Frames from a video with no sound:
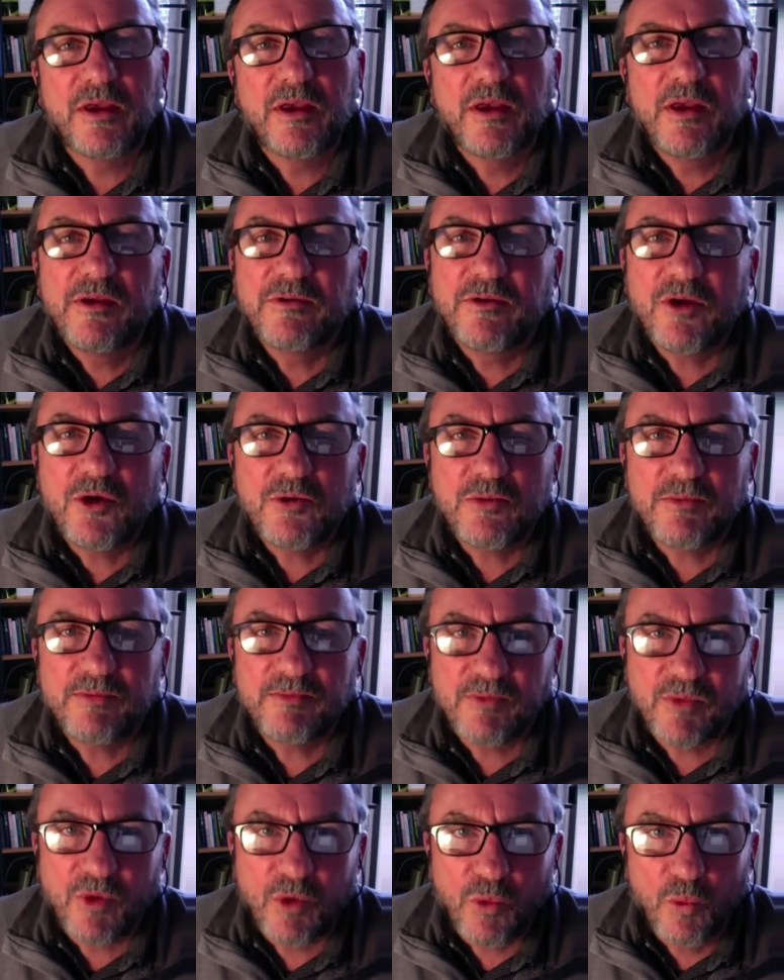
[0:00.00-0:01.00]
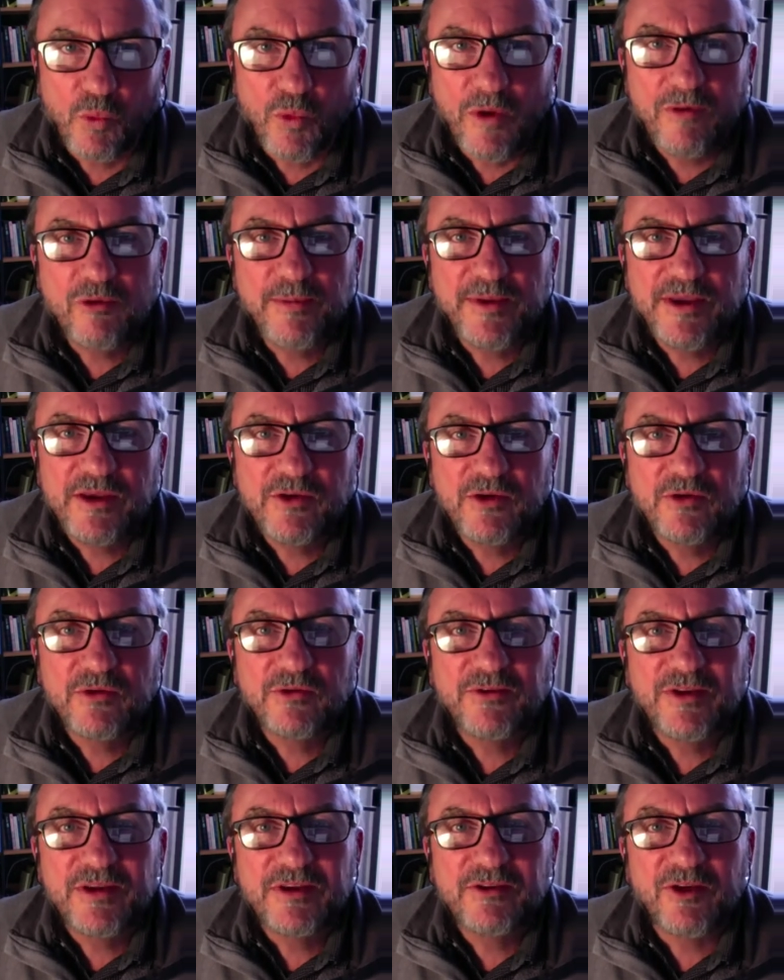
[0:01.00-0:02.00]
So we will be
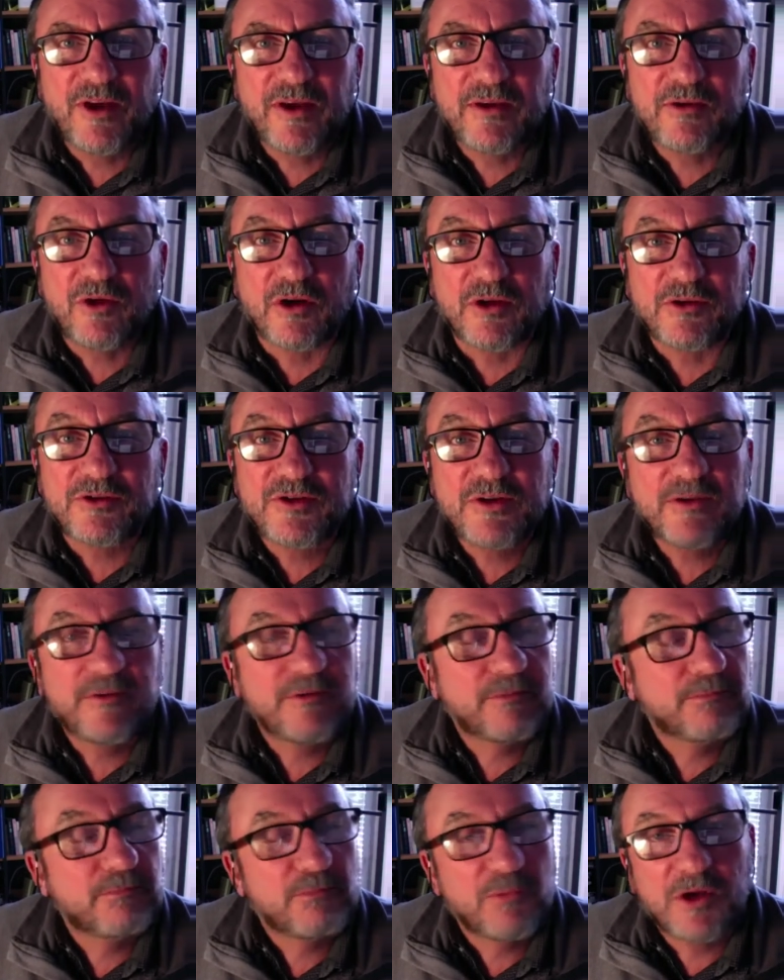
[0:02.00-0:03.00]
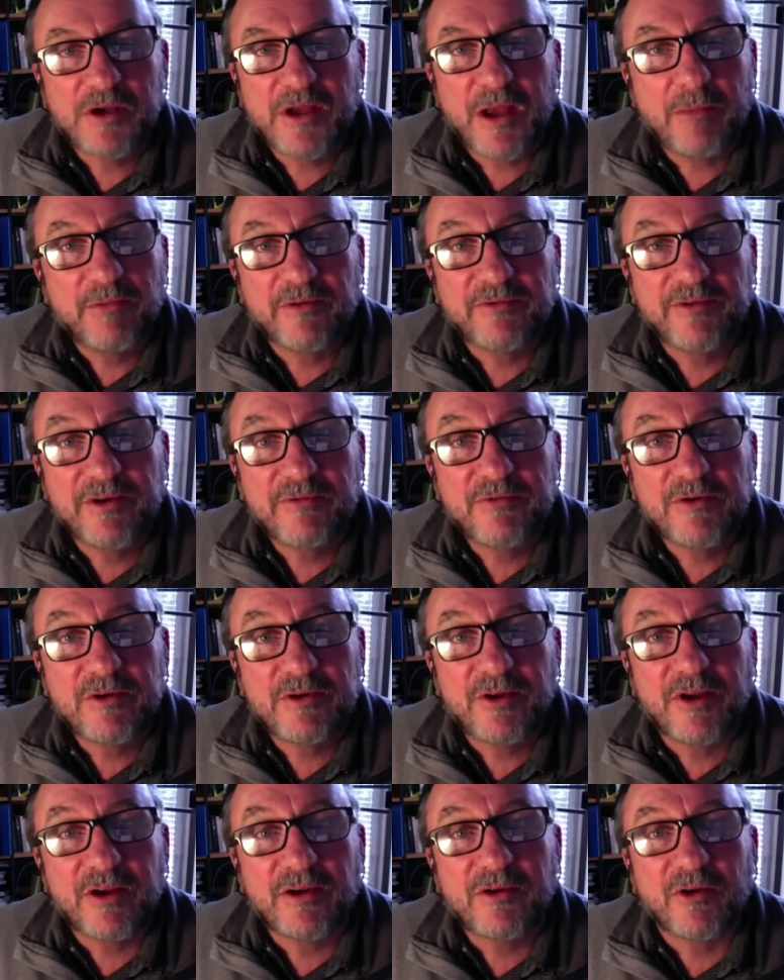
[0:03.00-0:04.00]
using technologies, a couple of different
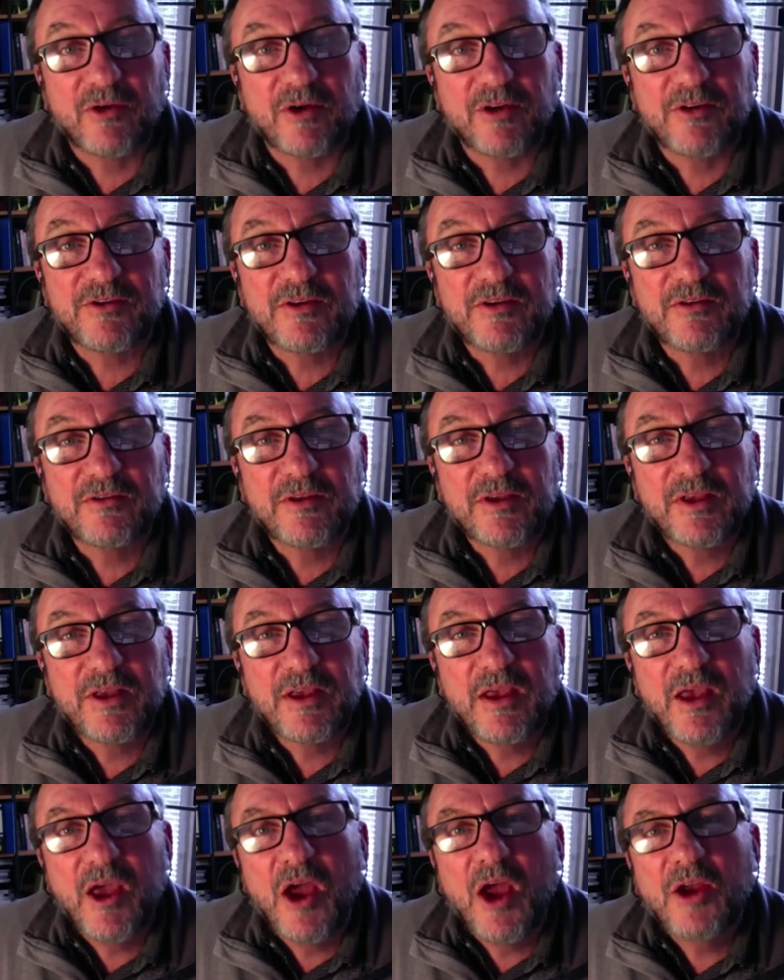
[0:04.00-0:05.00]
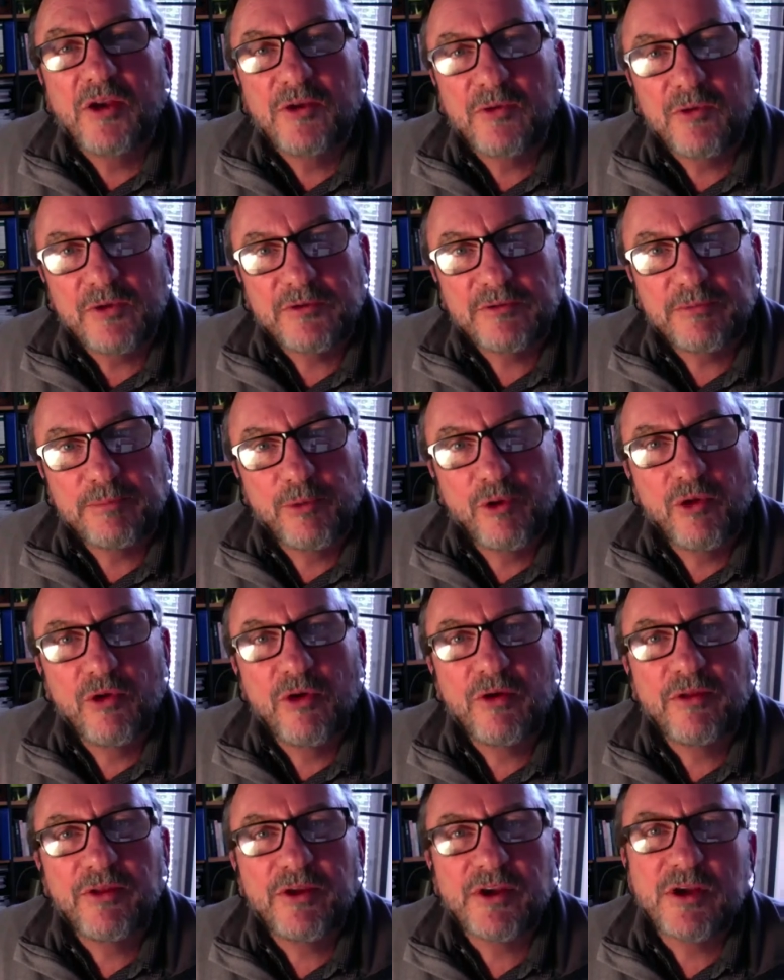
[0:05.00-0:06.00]
technologies, to
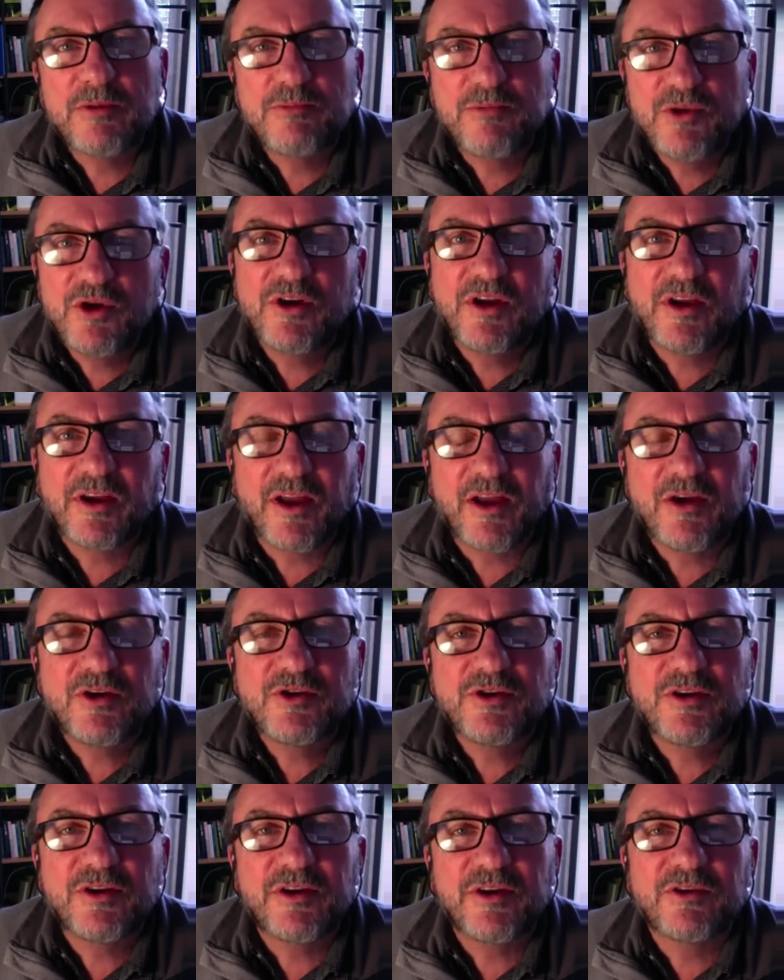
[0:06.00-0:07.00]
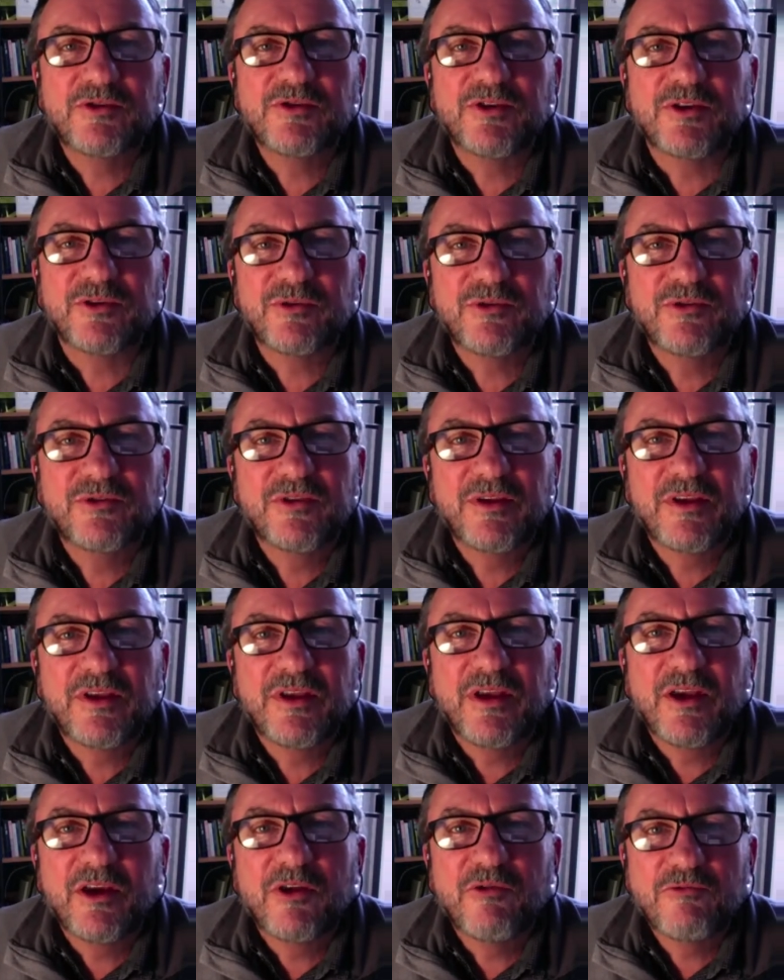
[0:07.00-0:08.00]
explore the communication issues
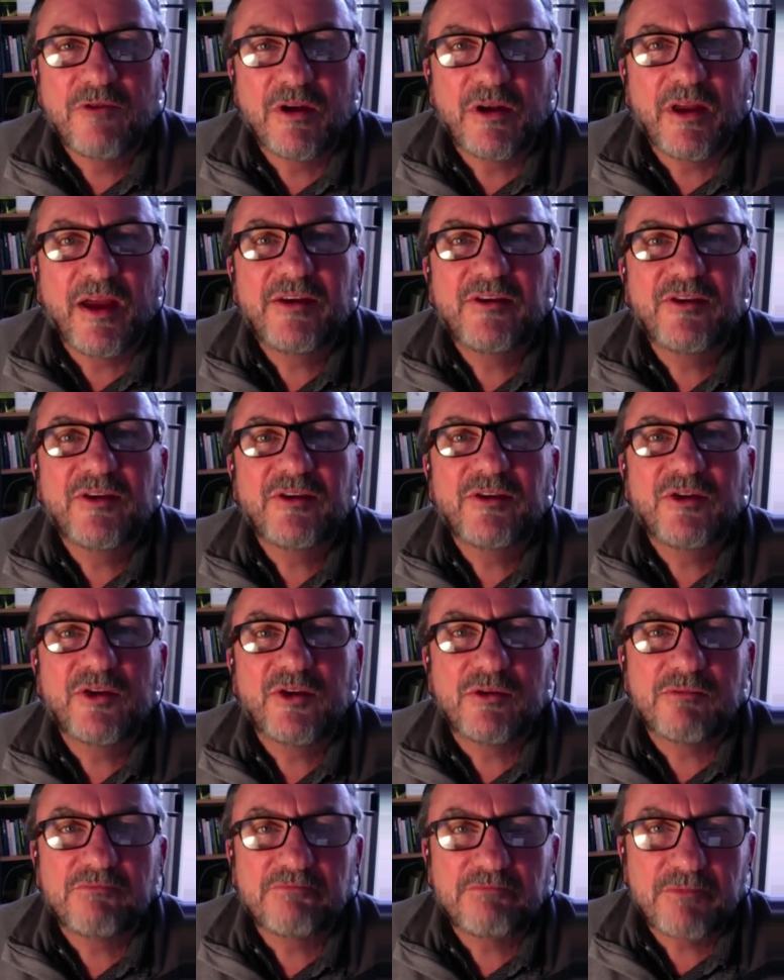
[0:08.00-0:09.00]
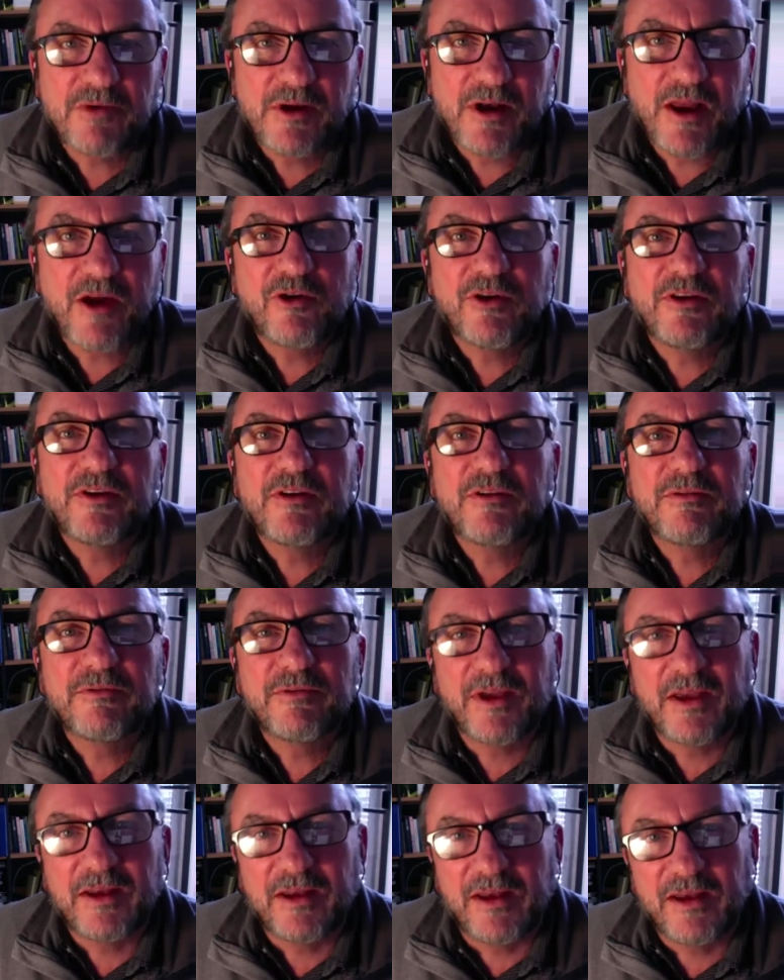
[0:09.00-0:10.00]
related to narrative
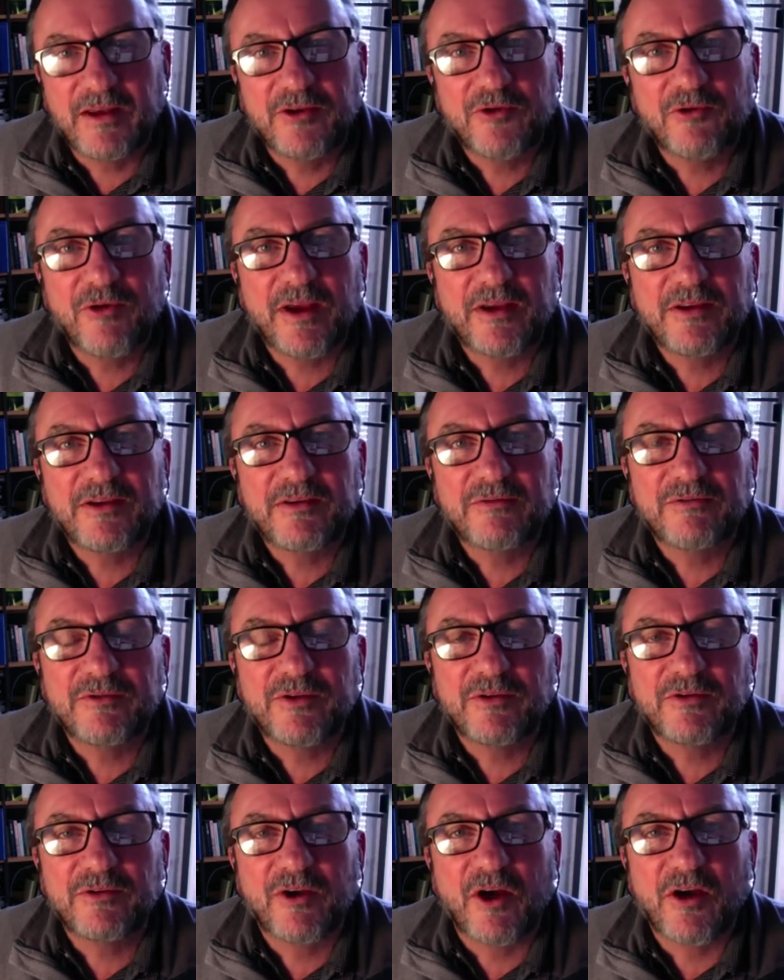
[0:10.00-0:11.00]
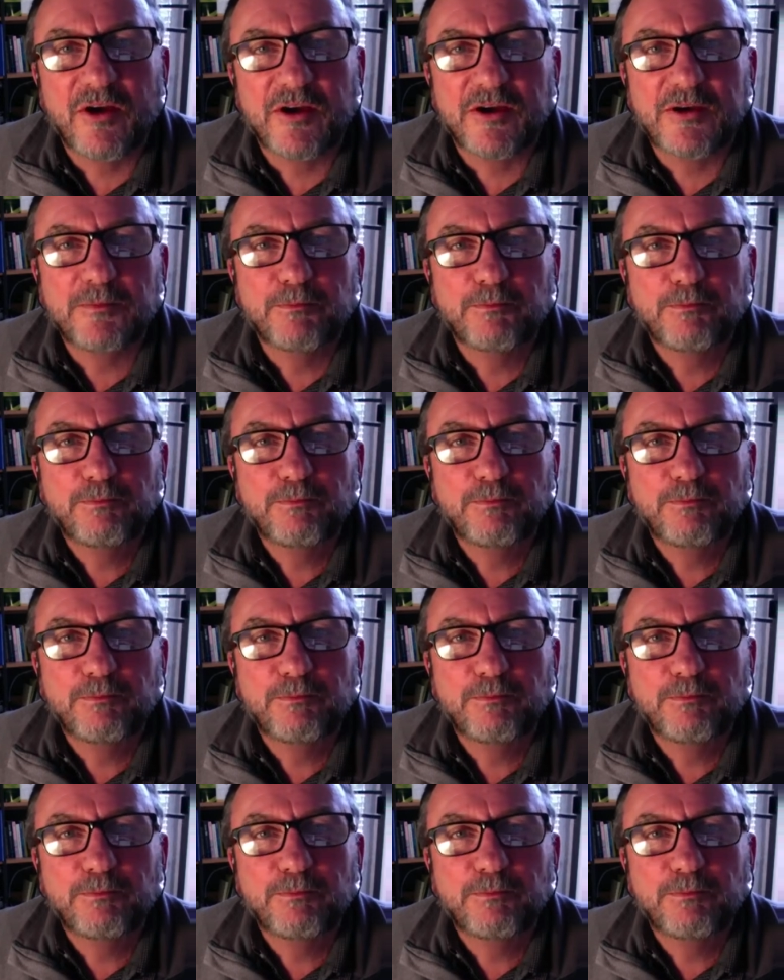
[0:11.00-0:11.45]
and interactive design.